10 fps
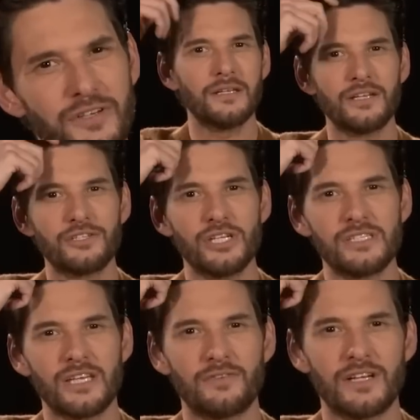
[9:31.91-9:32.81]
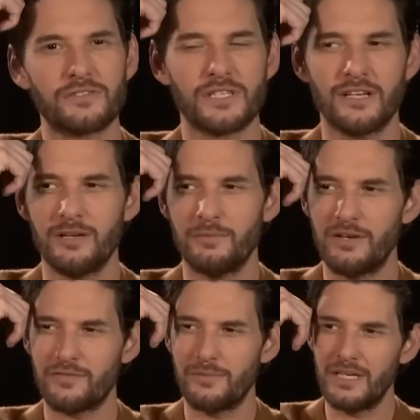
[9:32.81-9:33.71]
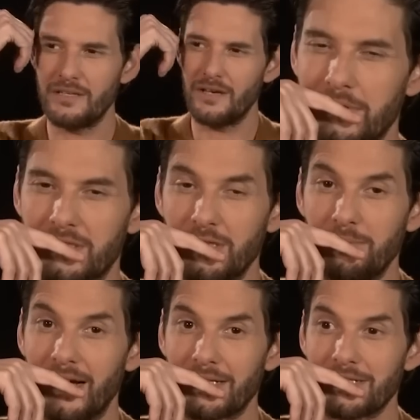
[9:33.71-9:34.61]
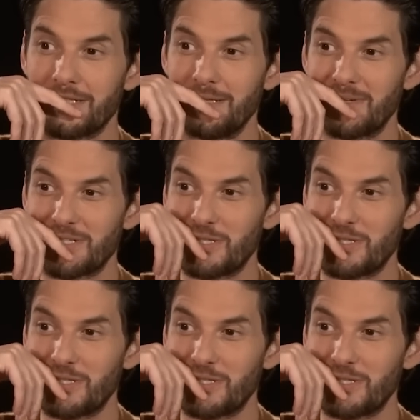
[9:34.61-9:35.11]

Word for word: Like Cheesecake Factory is a nightmare for me. There's too much, too much